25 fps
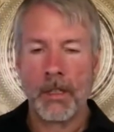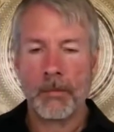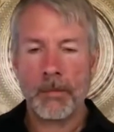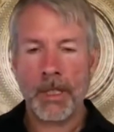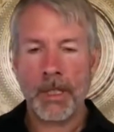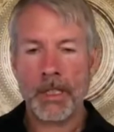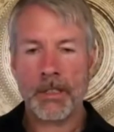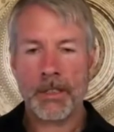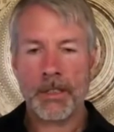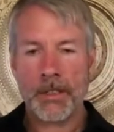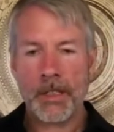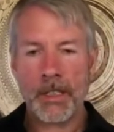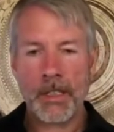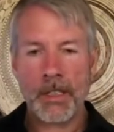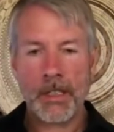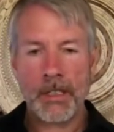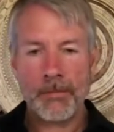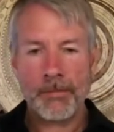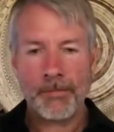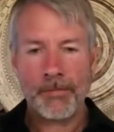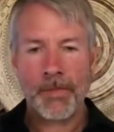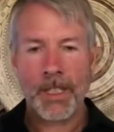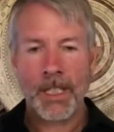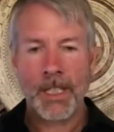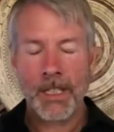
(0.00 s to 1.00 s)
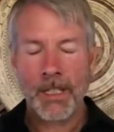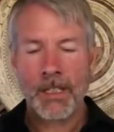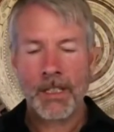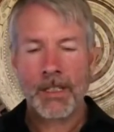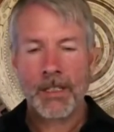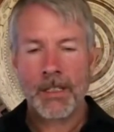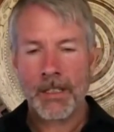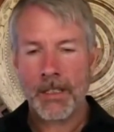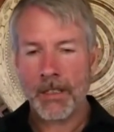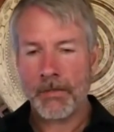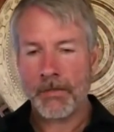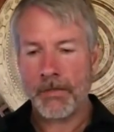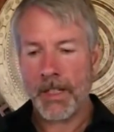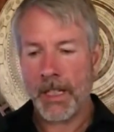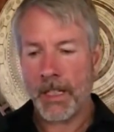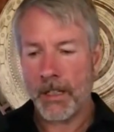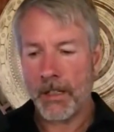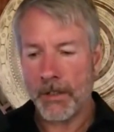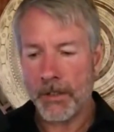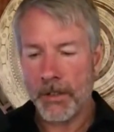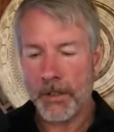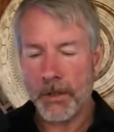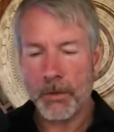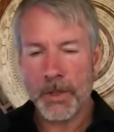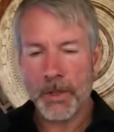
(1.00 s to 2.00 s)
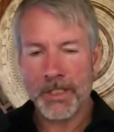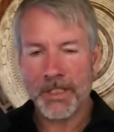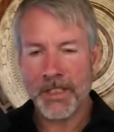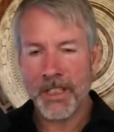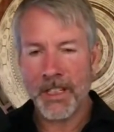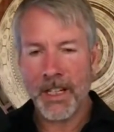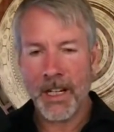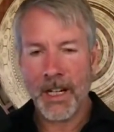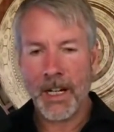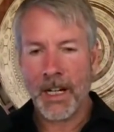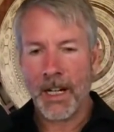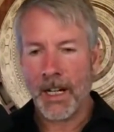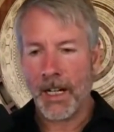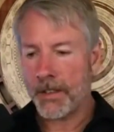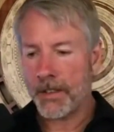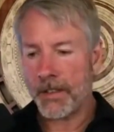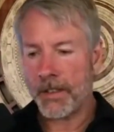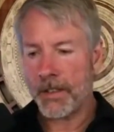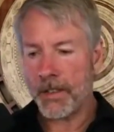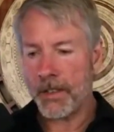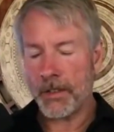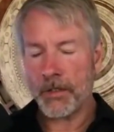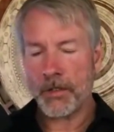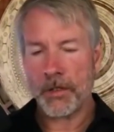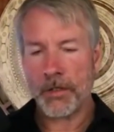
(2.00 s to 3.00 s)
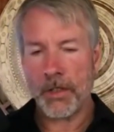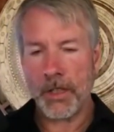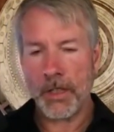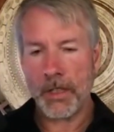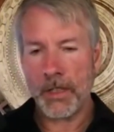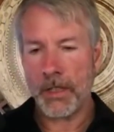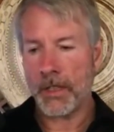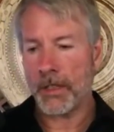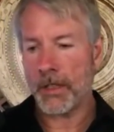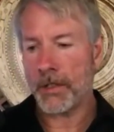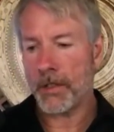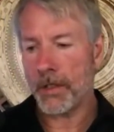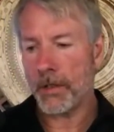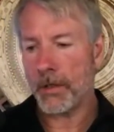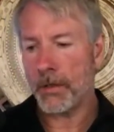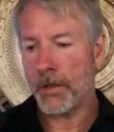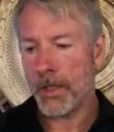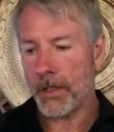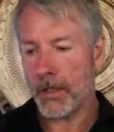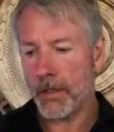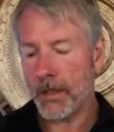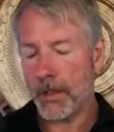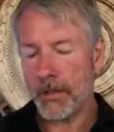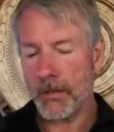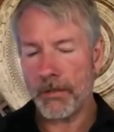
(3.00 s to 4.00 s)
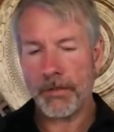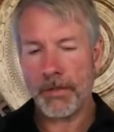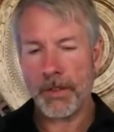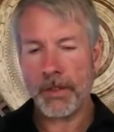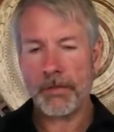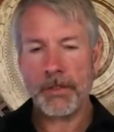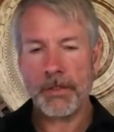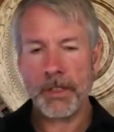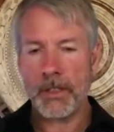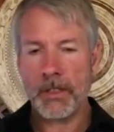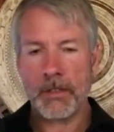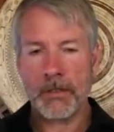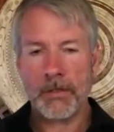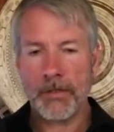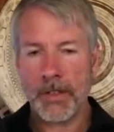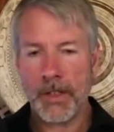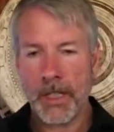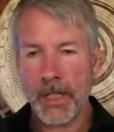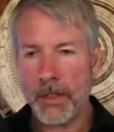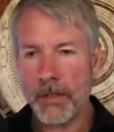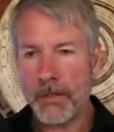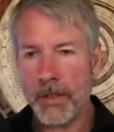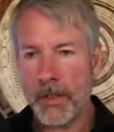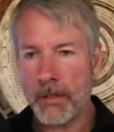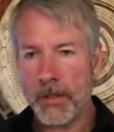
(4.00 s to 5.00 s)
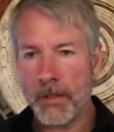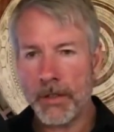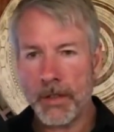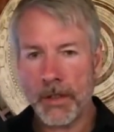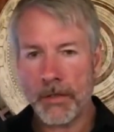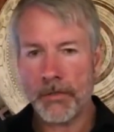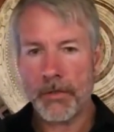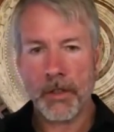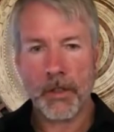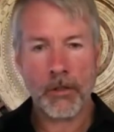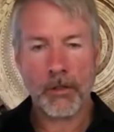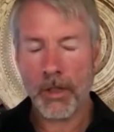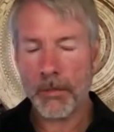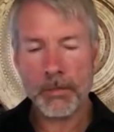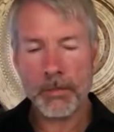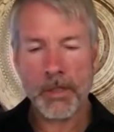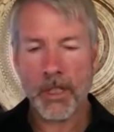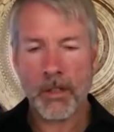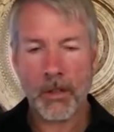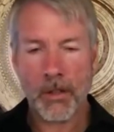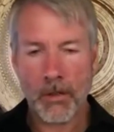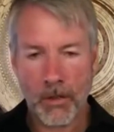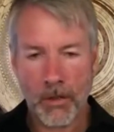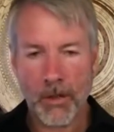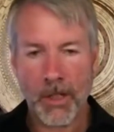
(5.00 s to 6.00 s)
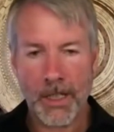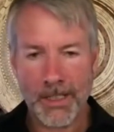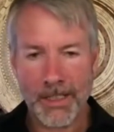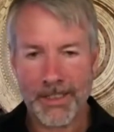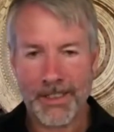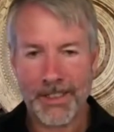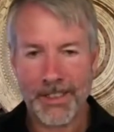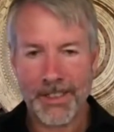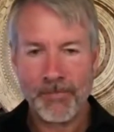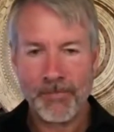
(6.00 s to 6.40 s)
But you see, the value is not in trading 250 or 500 different crypto coins.